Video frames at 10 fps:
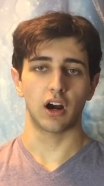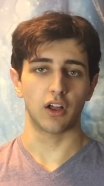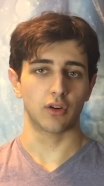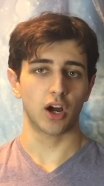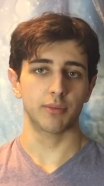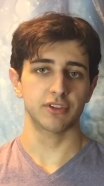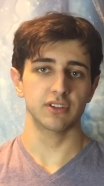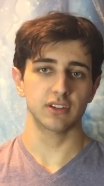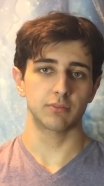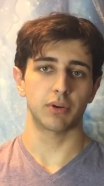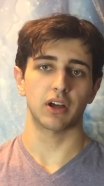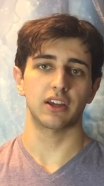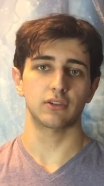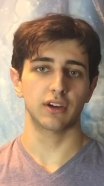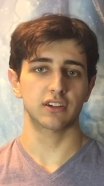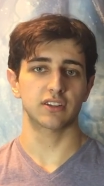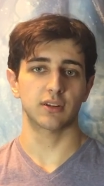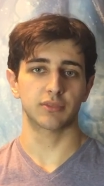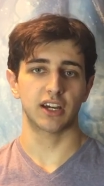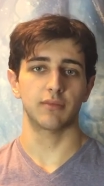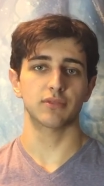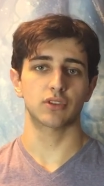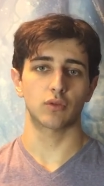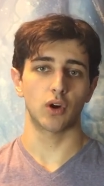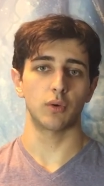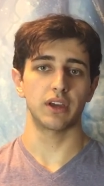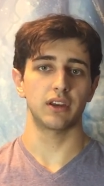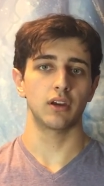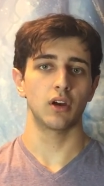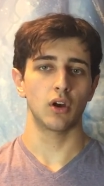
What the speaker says: other options, but I do like to sometimes throw in